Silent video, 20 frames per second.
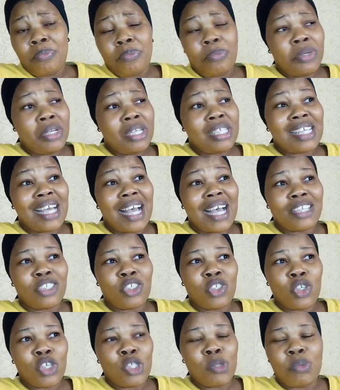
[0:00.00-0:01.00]
Praise has
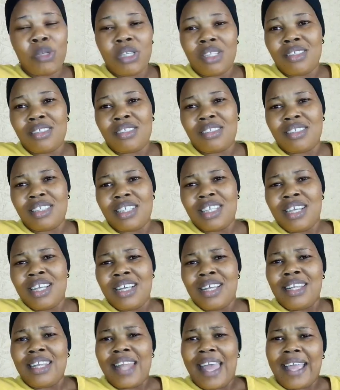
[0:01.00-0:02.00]
just been
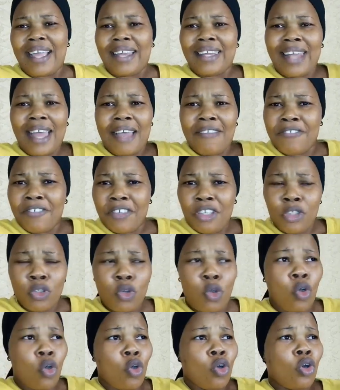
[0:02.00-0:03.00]
like laughing
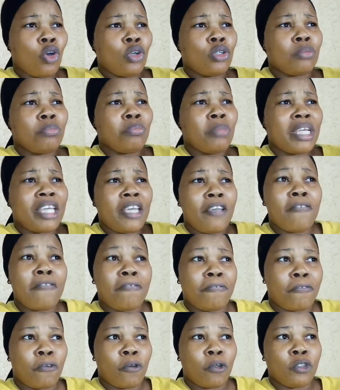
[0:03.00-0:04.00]
or making
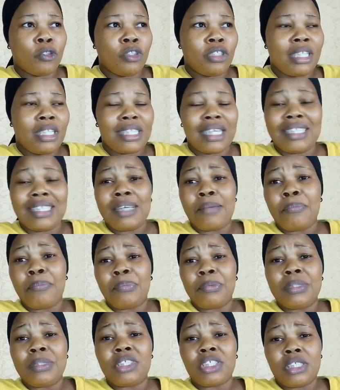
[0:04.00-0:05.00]
fun. You get, and then
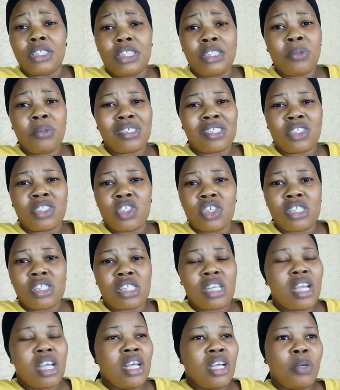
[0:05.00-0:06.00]
Tricky T was
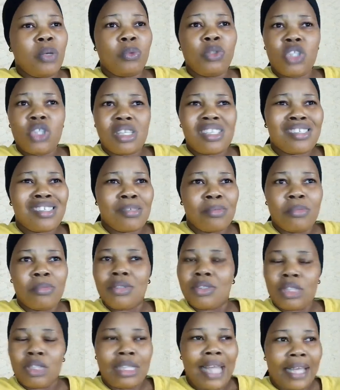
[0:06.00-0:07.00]
just
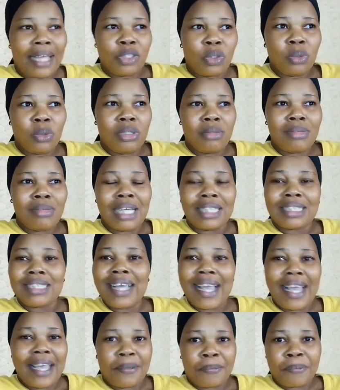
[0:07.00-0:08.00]
like told him that,
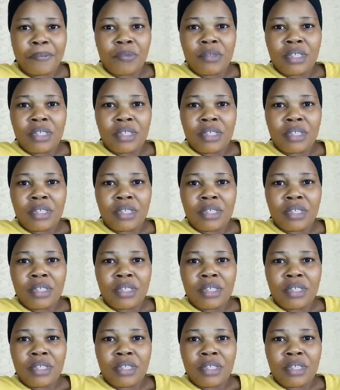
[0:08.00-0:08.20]
guy,